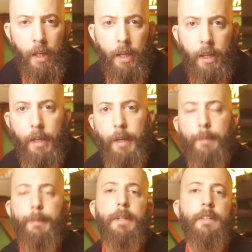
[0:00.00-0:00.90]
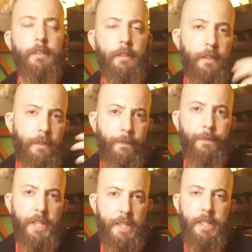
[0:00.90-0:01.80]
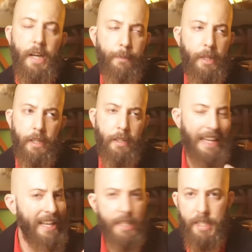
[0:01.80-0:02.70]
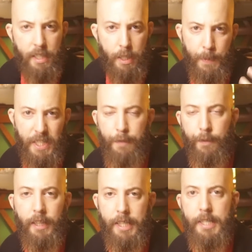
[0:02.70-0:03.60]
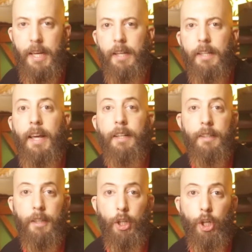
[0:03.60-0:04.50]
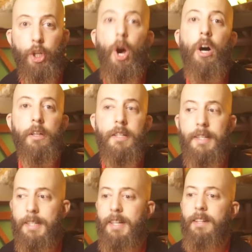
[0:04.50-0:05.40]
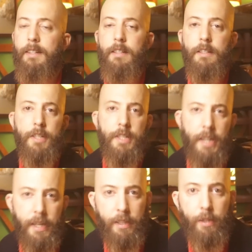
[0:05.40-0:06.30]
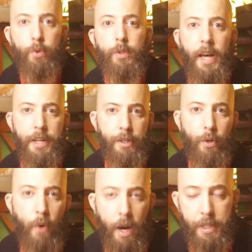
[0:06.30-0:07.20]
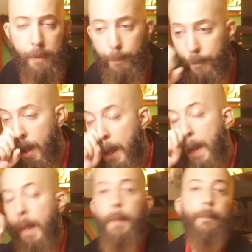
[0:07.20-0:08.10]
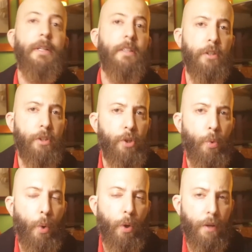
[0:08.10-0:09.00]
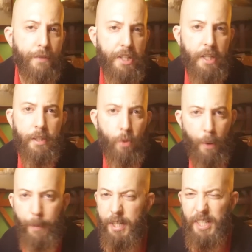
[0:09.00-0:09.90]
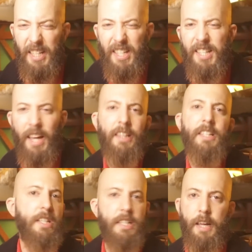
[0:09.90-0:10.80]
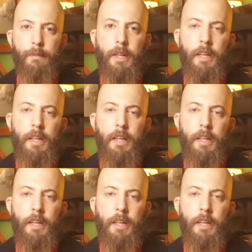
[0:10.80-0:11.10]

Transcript: But this time it isn't specifically said that God sent Satan to test Christ, but the role of Satan remains exactly the same.